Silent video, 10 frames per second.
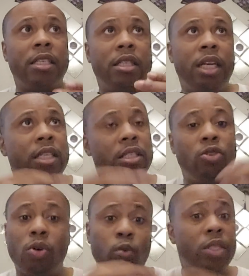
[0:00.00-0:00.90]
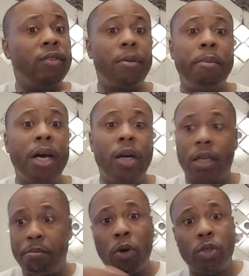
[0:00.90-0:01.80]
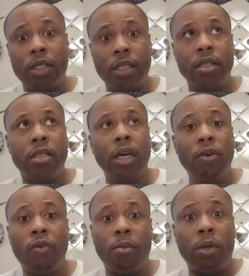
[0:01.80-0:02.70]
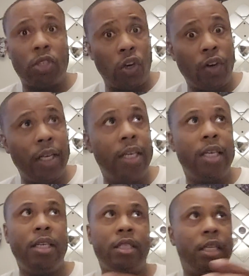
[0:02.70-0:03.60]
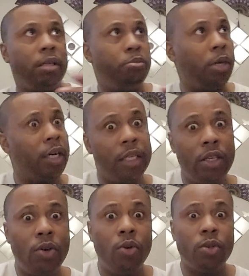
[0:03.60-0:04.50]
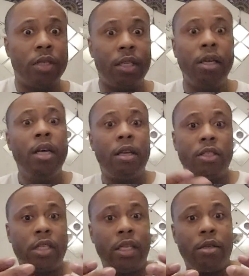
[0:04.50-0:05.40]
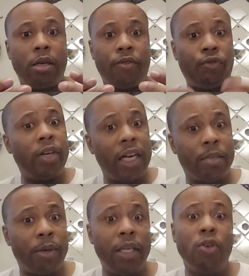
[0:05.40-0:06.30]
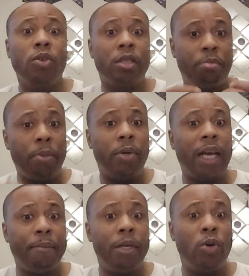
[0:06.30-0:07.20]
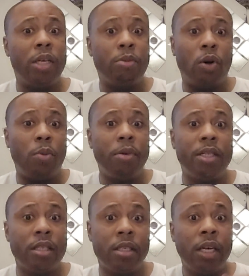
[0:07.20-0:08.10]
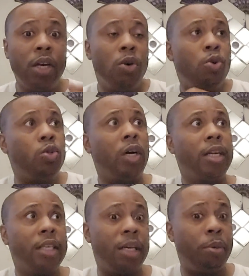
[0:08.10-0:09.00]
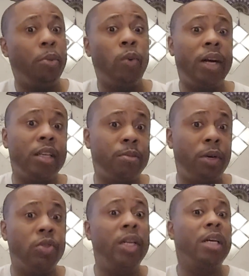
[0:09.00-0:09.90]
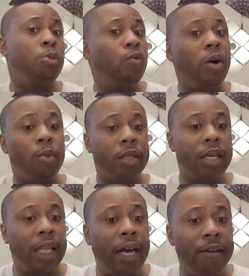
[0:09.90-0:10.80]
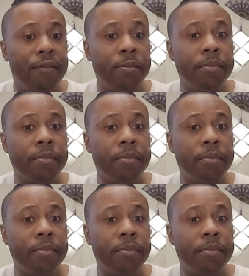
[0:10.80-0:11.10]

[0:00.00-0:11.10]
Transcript: receiving mail and motions from attorneys and paralegals and freelance paralegals and people like me who has my own business who trying to get people record expunged so they can move on with their life.